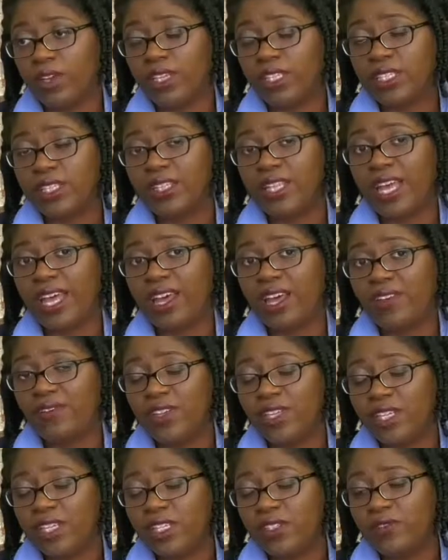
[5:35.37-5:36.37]
Right, so the
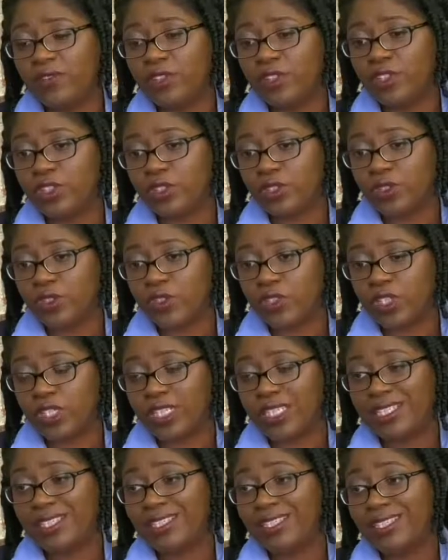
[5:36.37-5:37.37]
Advocates for Children
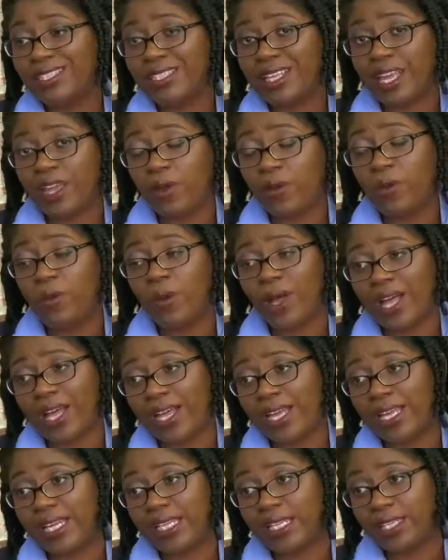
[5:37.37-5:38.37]
is a
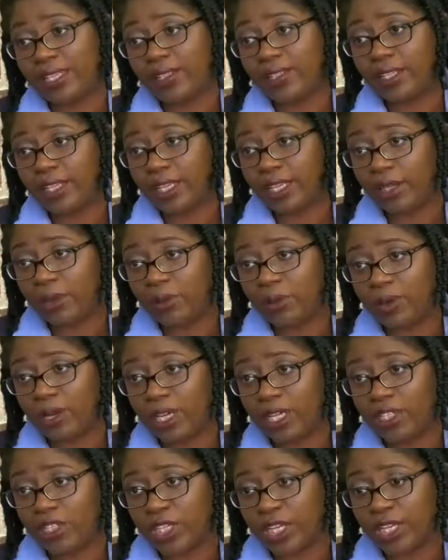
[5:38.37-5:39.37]
statewide legal aid
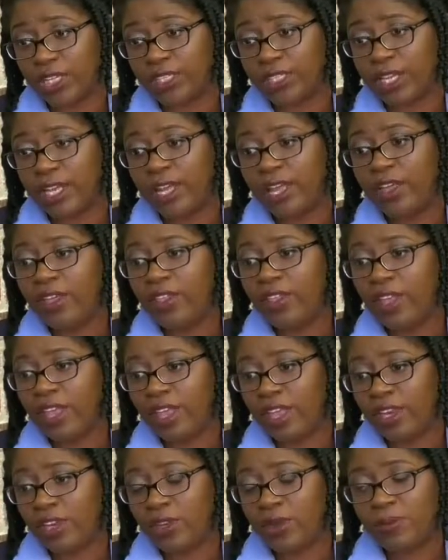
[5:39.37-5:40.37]
project,
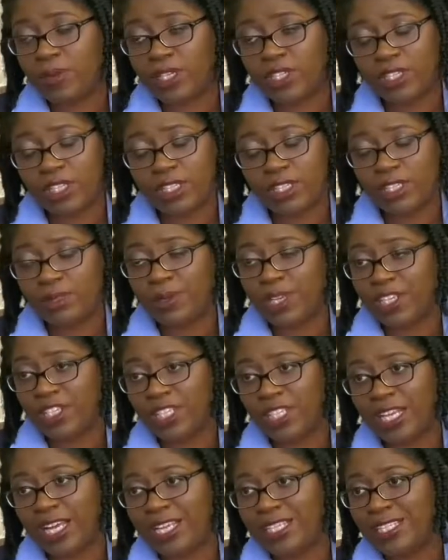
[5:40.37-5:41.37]
and you mentioned it
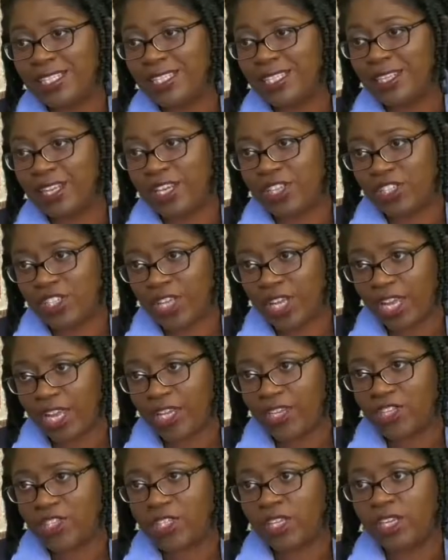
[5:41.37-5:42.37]
specializes in
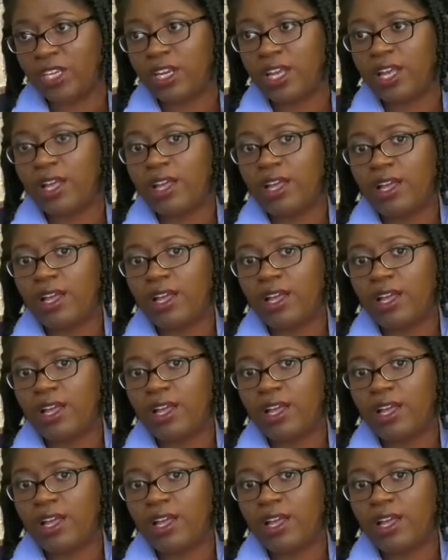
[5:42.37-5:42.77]
education.